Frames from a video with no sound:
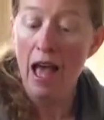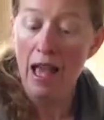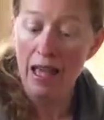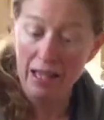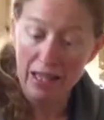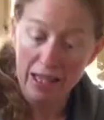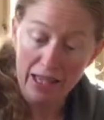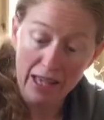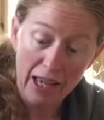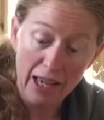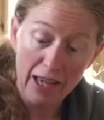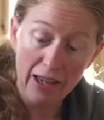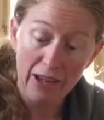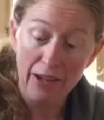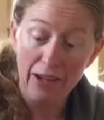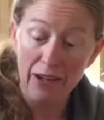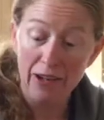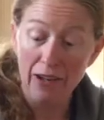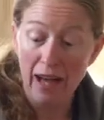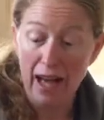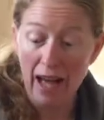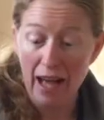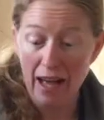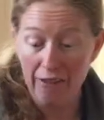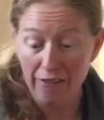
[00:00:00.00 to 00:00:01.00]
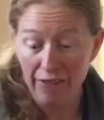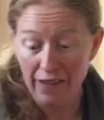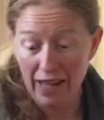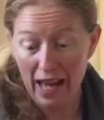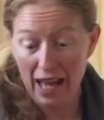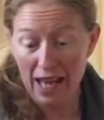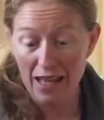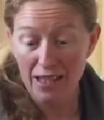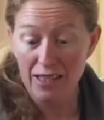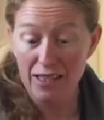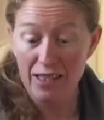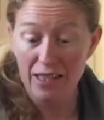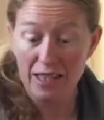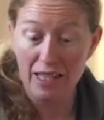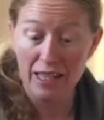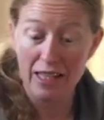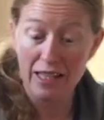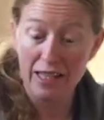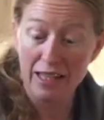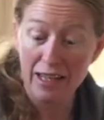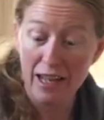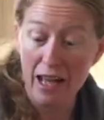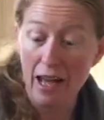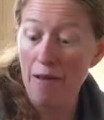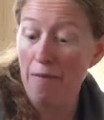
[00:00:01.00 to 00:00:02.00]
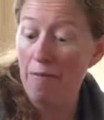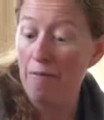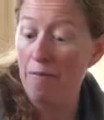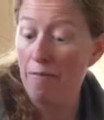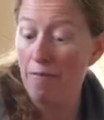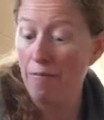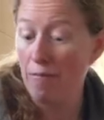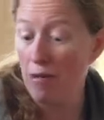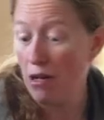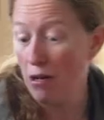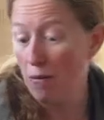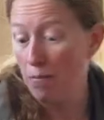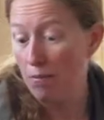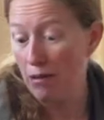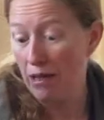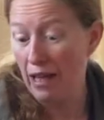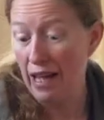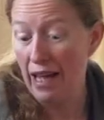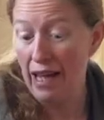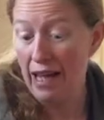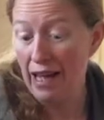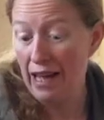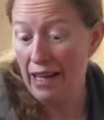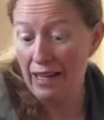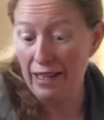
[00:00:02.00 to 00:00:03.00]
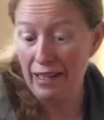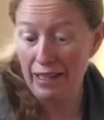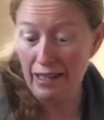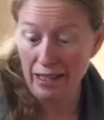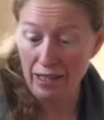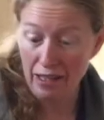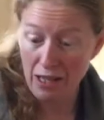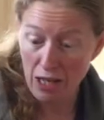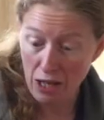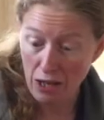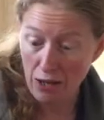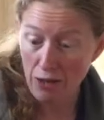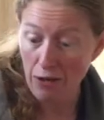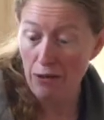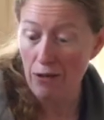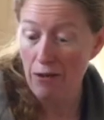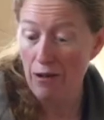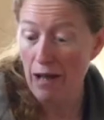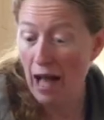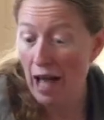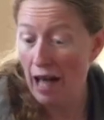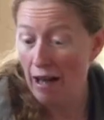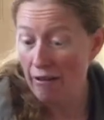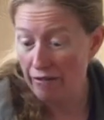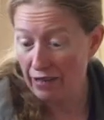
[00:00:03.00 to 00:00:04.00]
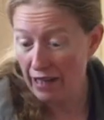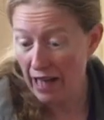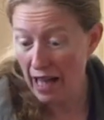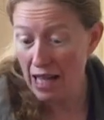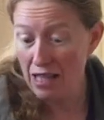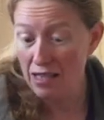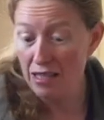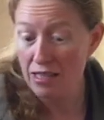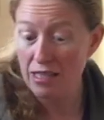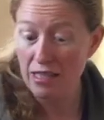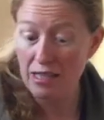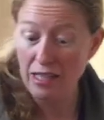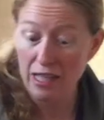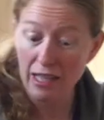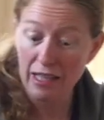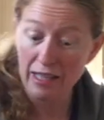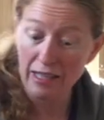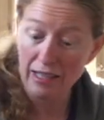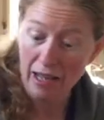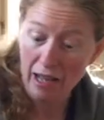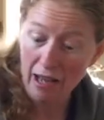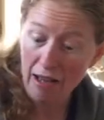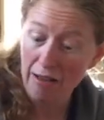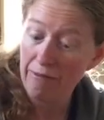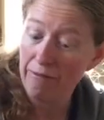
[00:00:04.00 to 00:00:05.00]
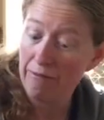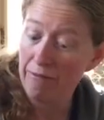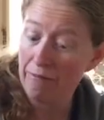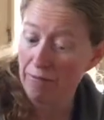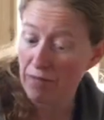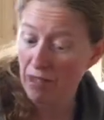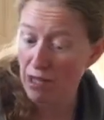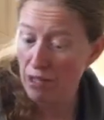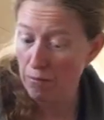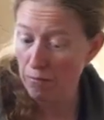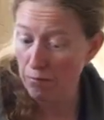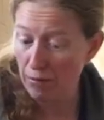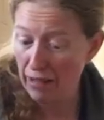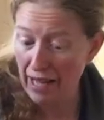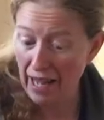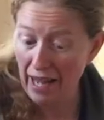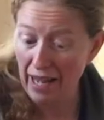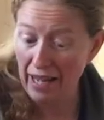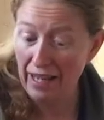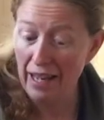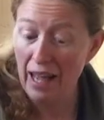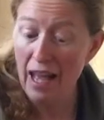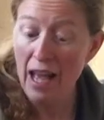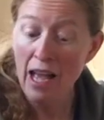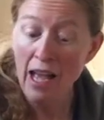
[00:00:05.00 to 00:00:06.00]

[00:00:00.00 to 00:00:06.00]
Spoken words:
You have guessed the number plane, you have guessed the number plane,